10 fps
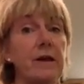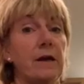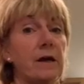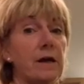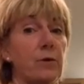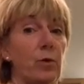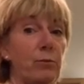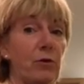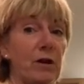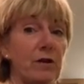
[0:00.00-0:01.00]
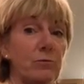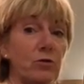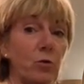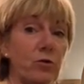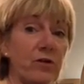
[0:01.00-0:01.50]
and we bring them
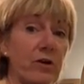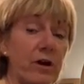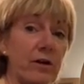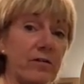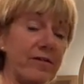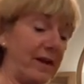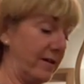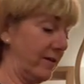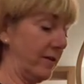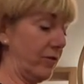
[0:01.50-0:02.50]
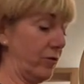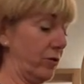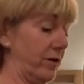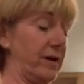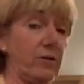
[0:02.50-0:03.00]
towards our heart centre. So
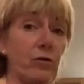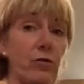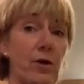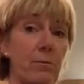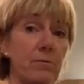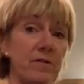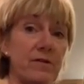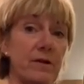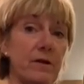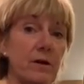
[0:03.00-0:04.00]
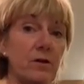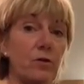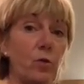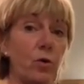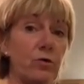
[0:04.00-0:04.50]
you're taking your thumbs
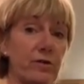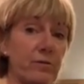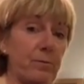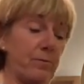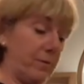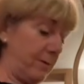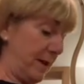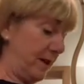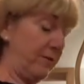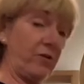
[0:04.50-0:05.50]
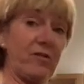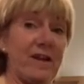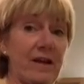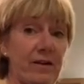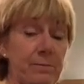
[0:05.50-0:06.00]
towards the middle of your
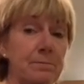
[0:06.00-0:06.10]
sternum.